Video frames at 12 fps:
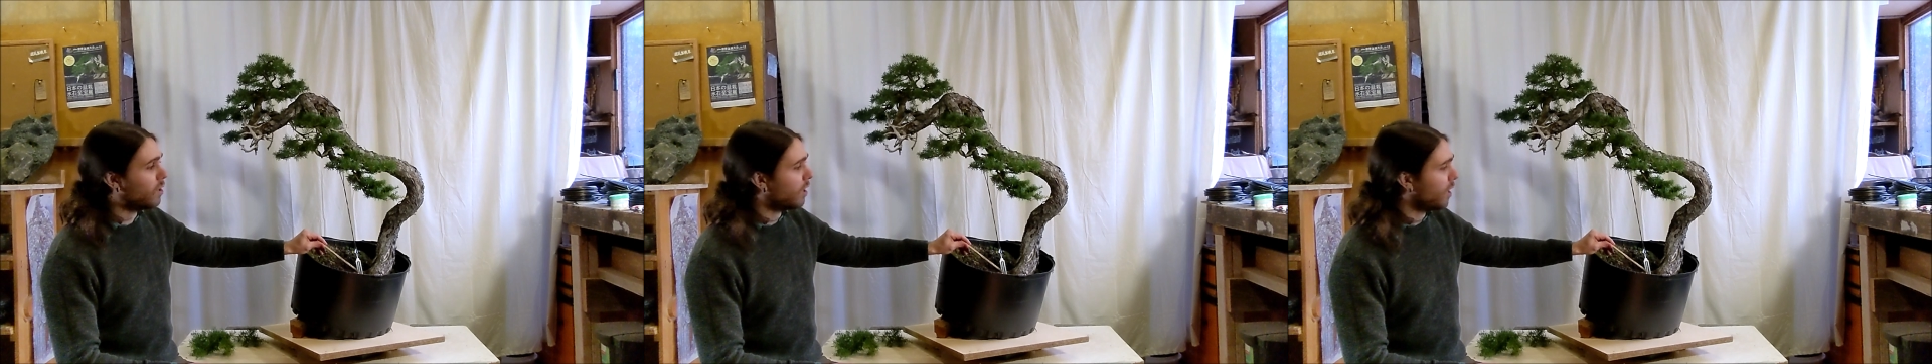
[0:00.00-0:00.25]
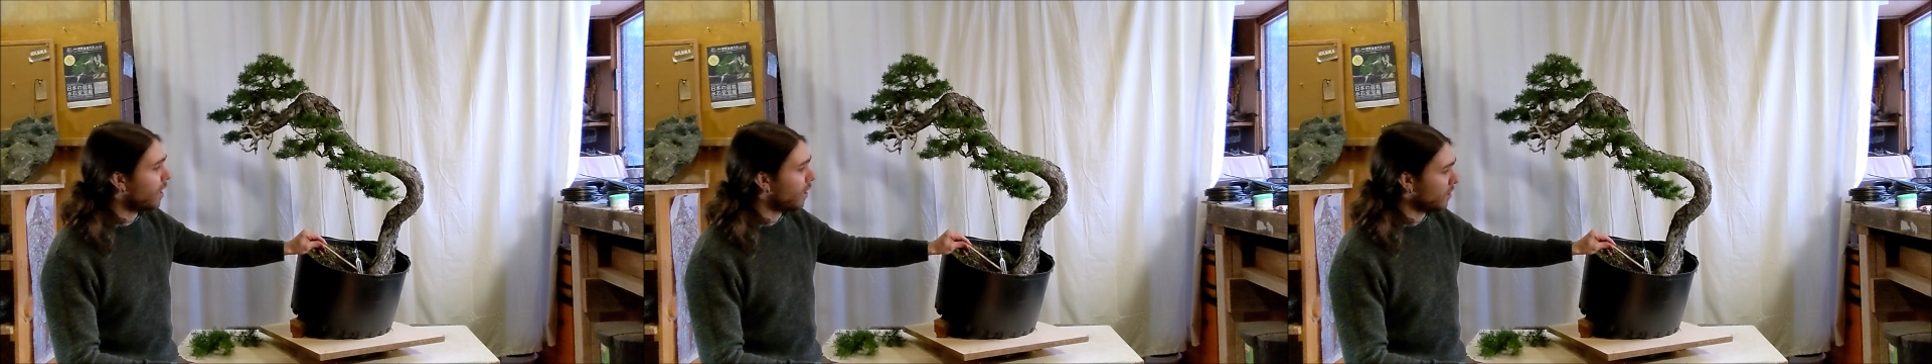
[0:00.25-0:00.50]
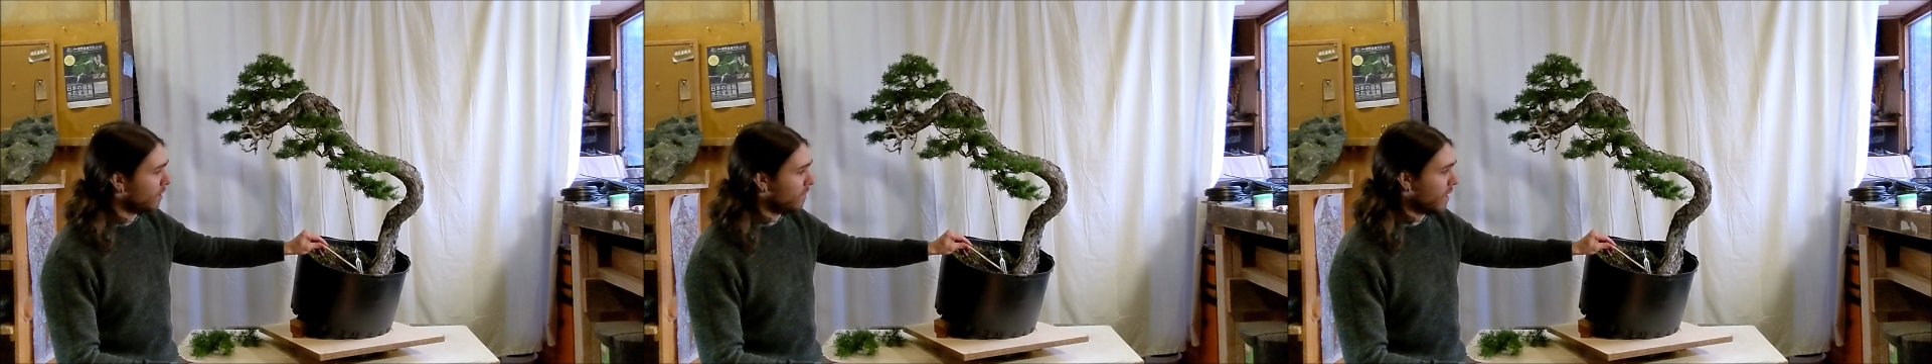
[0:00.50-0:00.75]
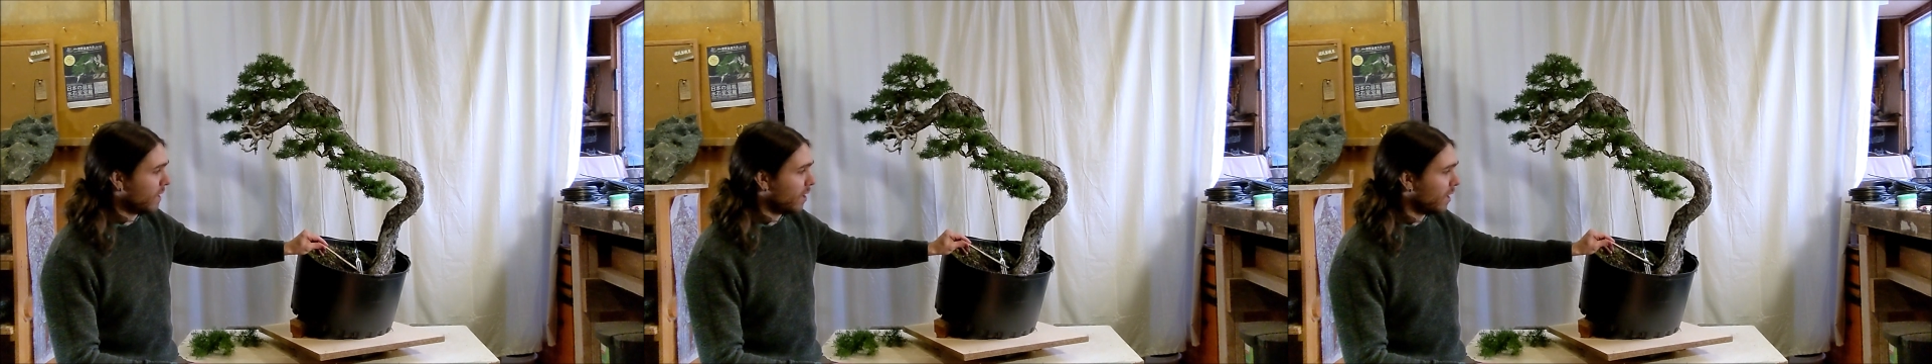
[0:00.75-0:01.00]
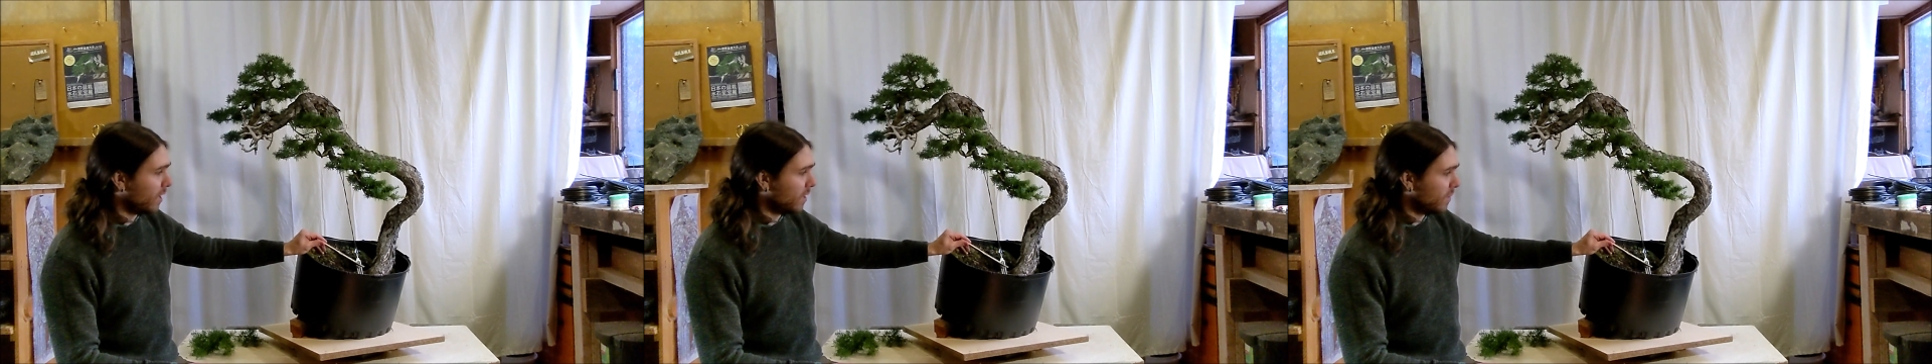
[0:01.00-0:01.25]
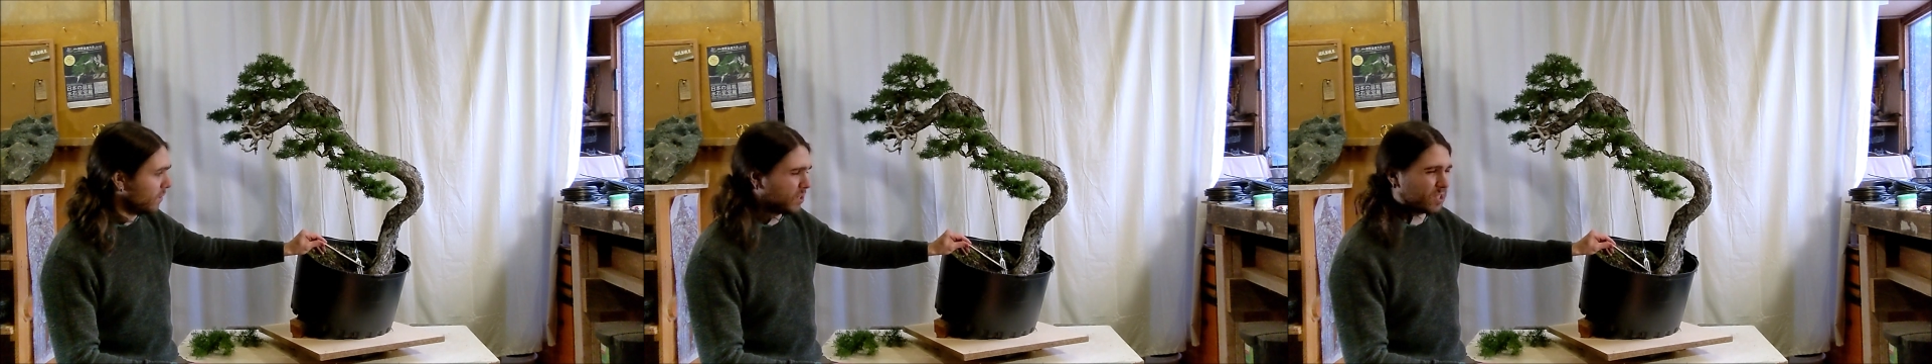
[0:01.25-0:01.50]
I'll leave that on.
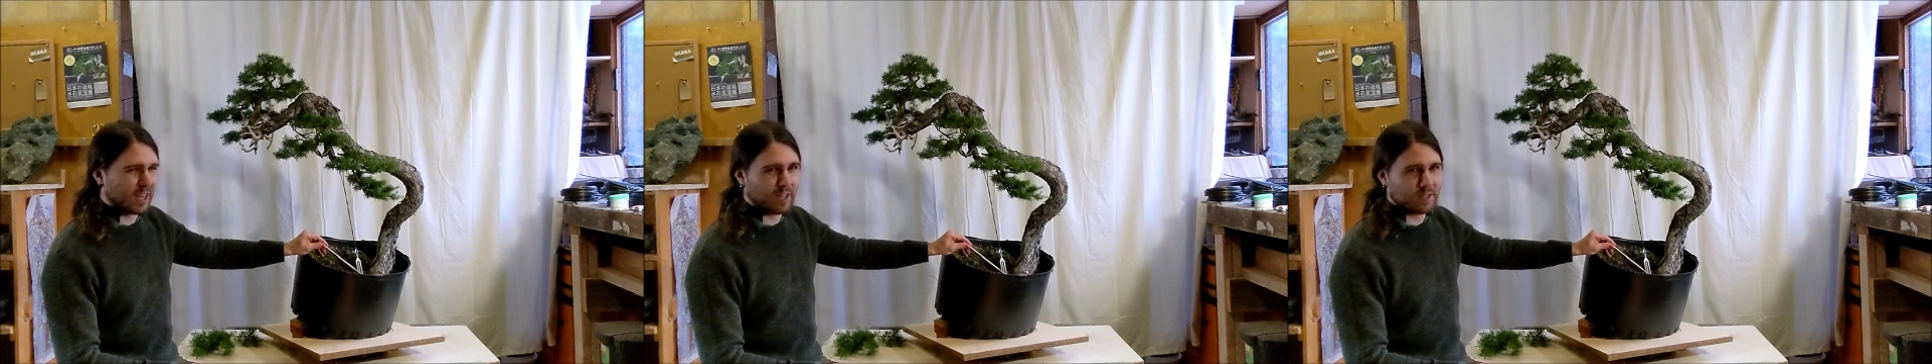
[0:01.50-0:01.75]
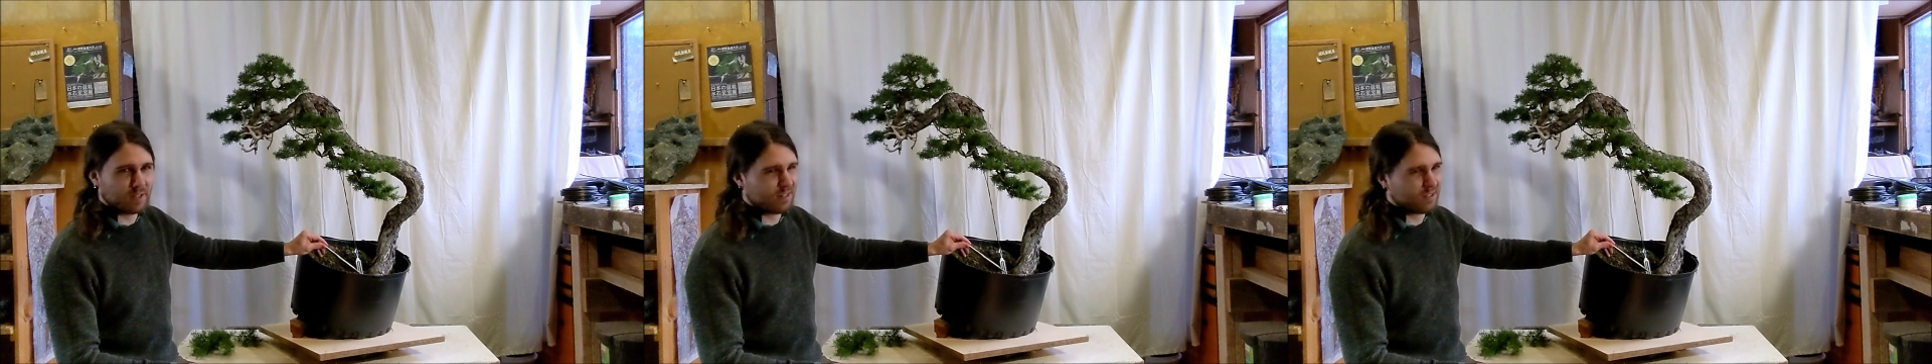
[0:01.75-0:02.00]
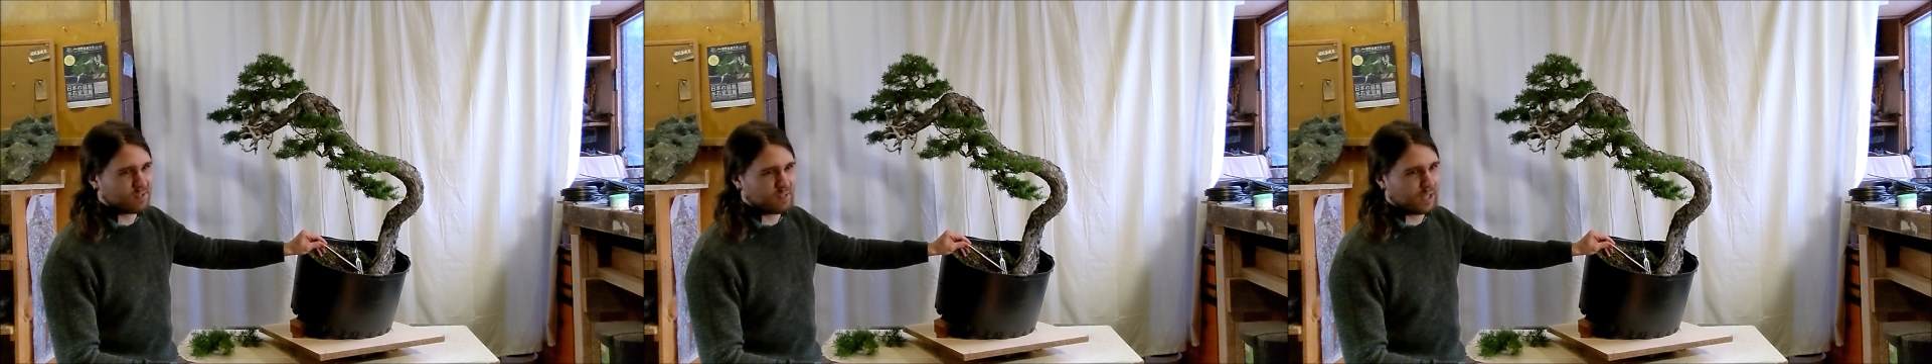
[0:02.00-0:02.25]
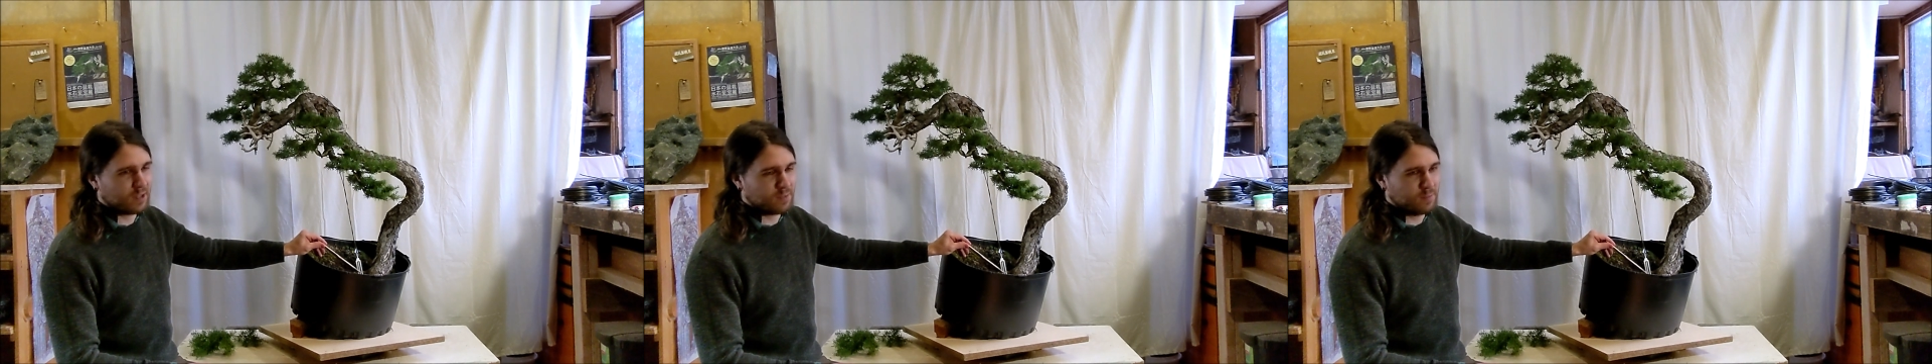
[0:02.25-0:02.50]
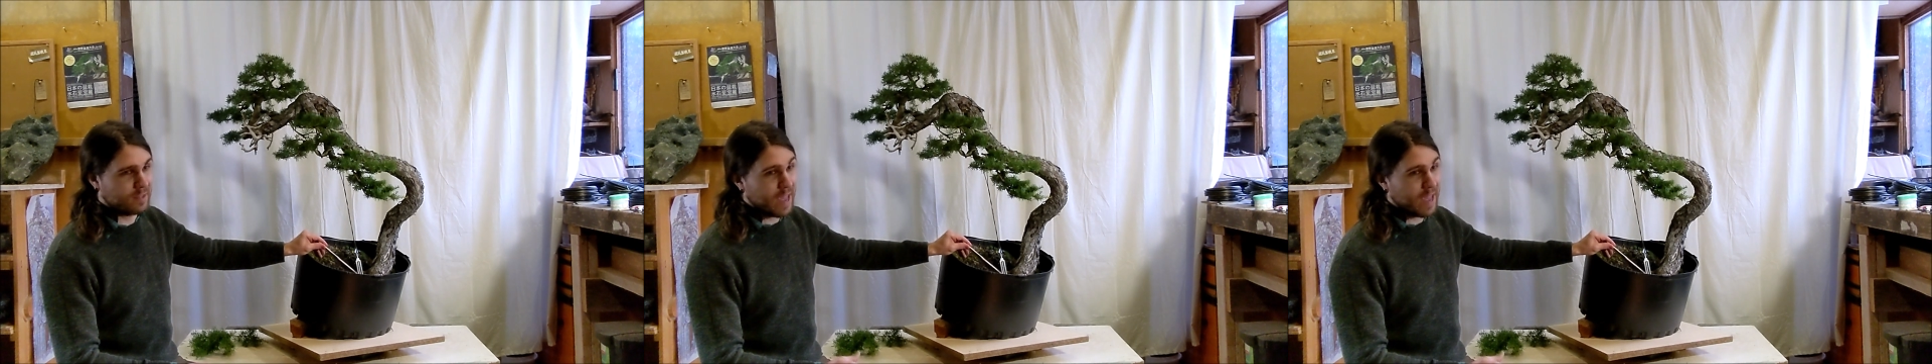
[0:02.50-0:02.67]
If it looks like it's